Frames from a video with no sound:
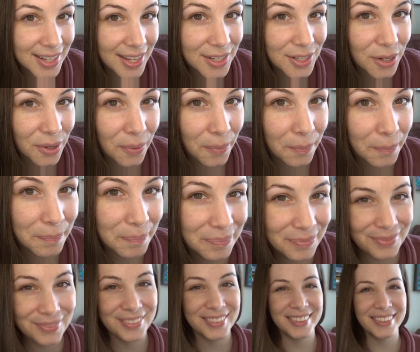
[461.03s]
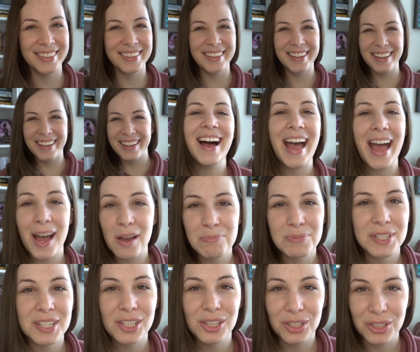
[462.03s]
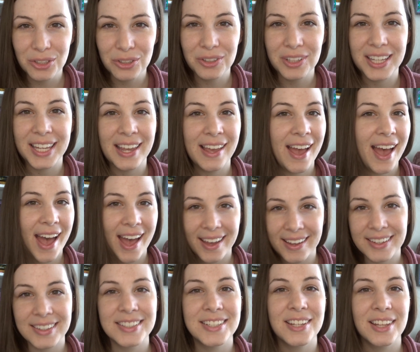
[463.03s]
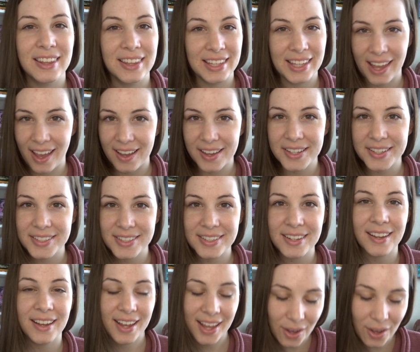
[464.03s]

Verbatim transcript: I do. Absolutely. Heck to the yes.